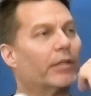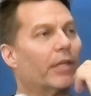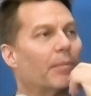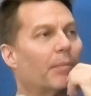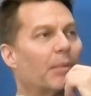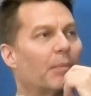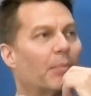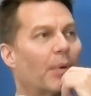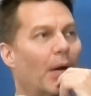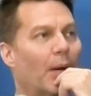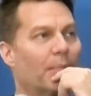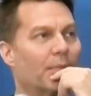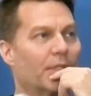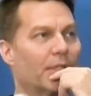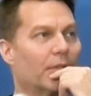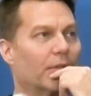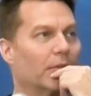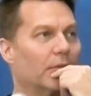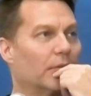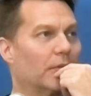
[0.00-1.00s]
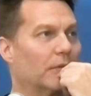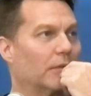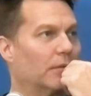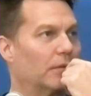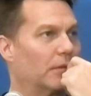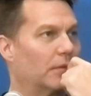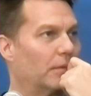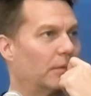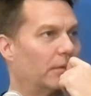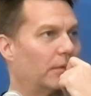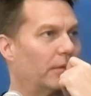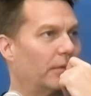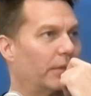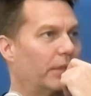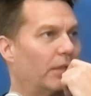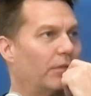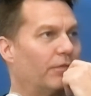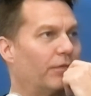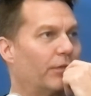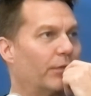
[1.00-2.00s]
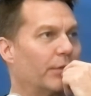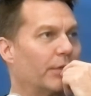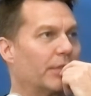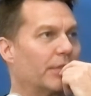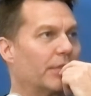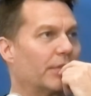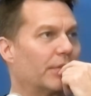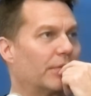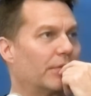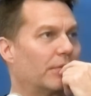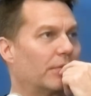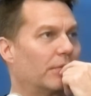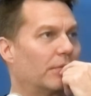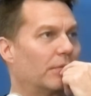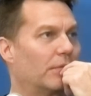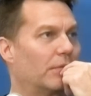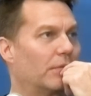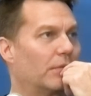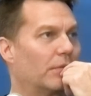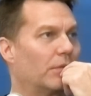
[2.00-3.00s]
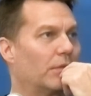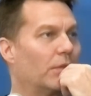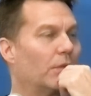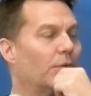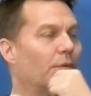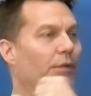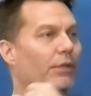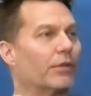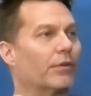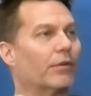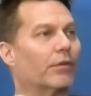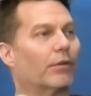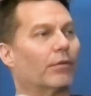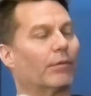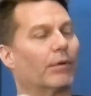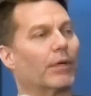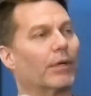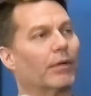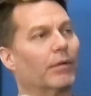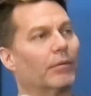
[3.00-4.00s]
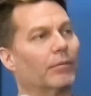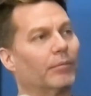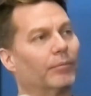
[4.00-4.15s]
Lemon Popsicle influence you in your career?